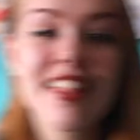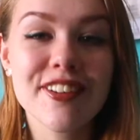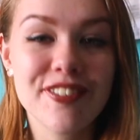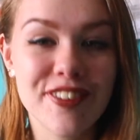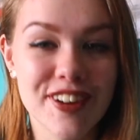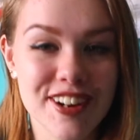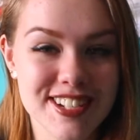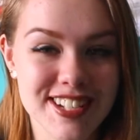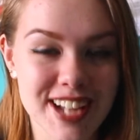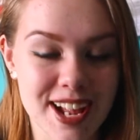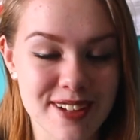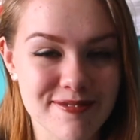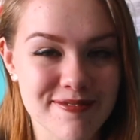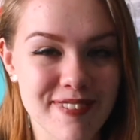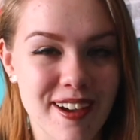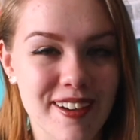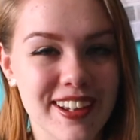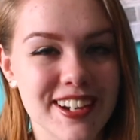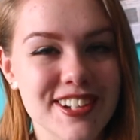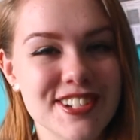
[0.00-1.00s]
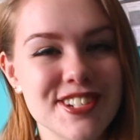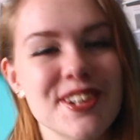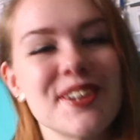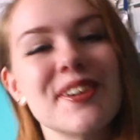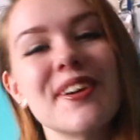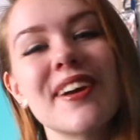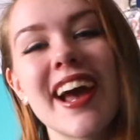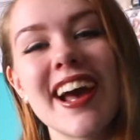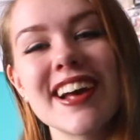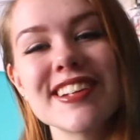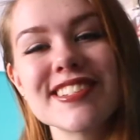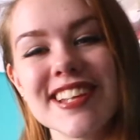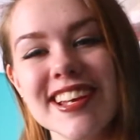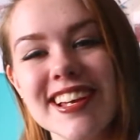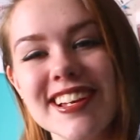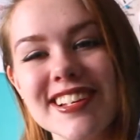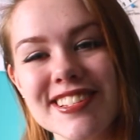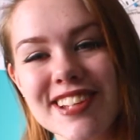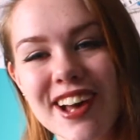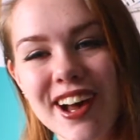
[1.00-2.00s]
The first album I'm going to show you guys
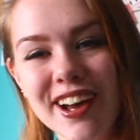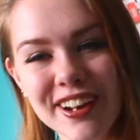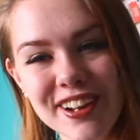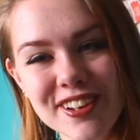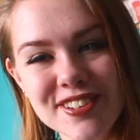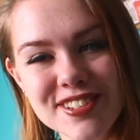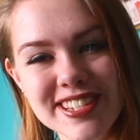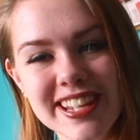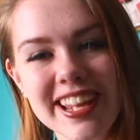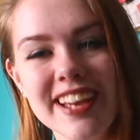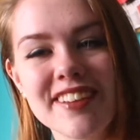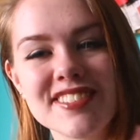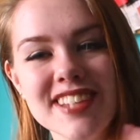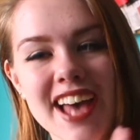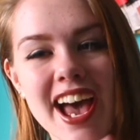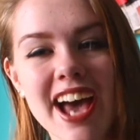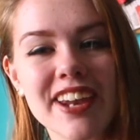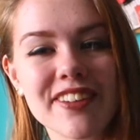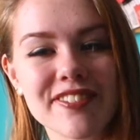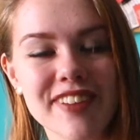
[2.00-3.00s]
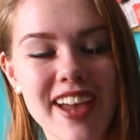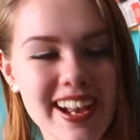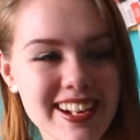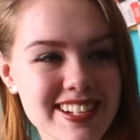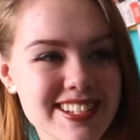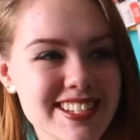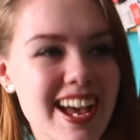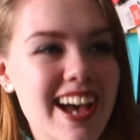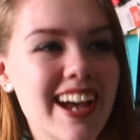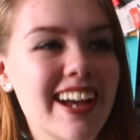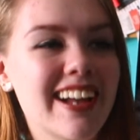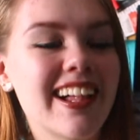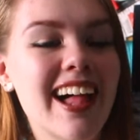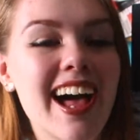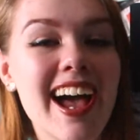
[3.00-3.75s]
is Audioslave's Out of Exile.